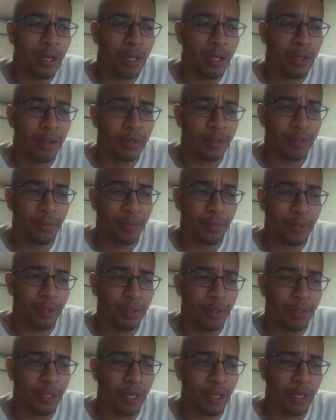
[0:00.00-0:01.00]
some
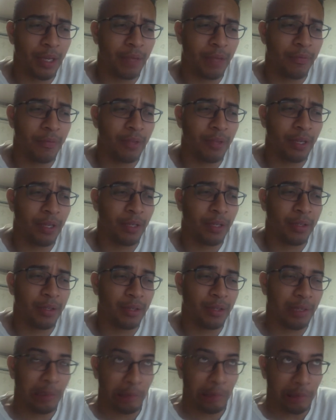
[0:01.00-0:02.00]
music that I've like
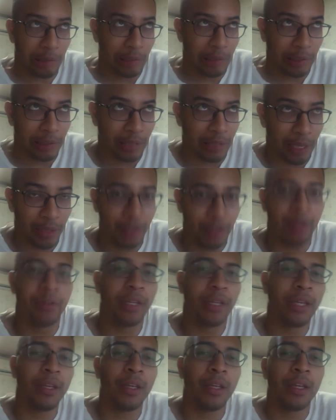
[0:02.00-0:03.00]
illegally
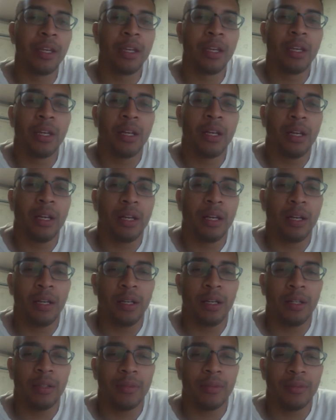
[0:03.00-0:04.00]
downloaded.
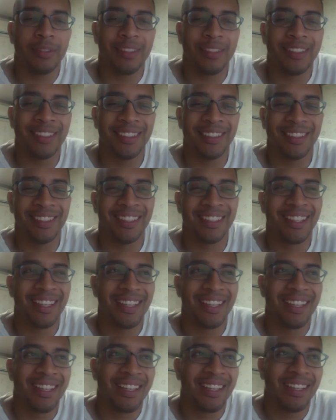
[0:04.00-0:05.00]
Um,
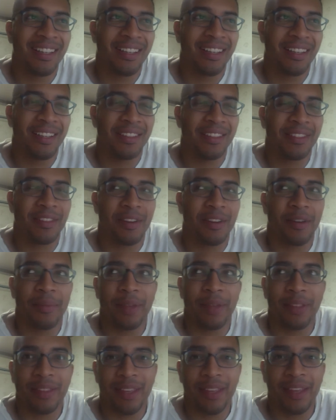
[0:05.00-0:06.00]
sorry
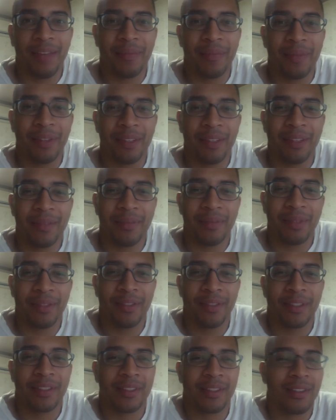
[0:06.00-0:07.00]
about that, but the
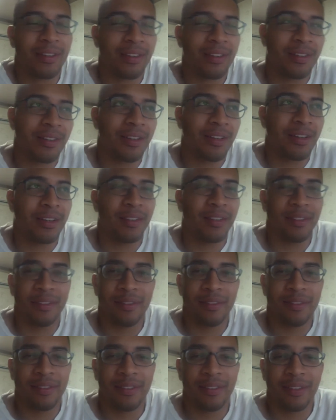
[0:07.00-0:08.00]
music's long gone,
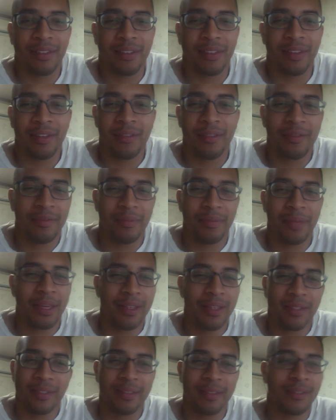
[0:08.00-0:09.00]

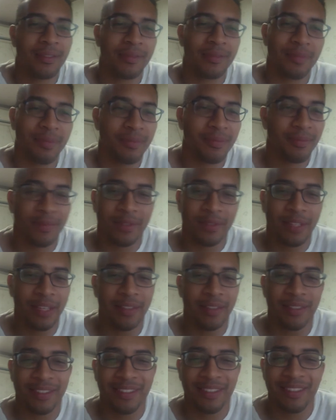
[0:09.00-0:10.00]
past
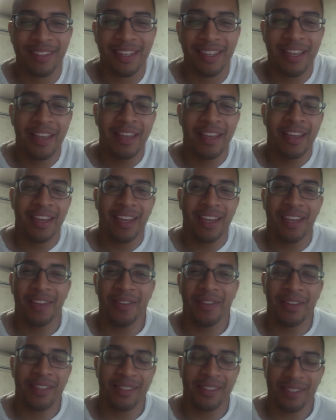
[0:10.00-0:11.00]
tense.
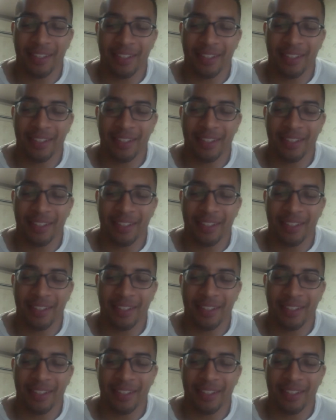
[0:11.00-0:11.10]
Anyways,